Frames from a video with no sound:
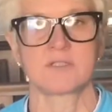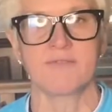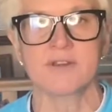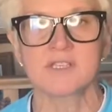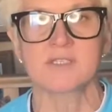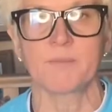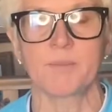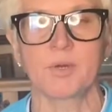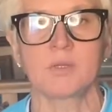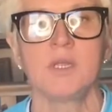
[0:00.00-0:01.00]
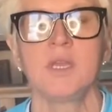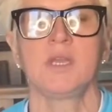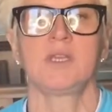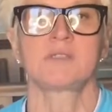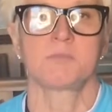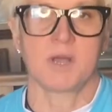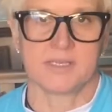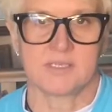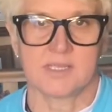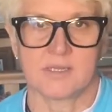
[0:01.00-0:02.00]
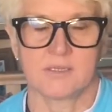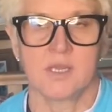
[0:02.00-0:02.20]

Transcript: very simple, it's mindset.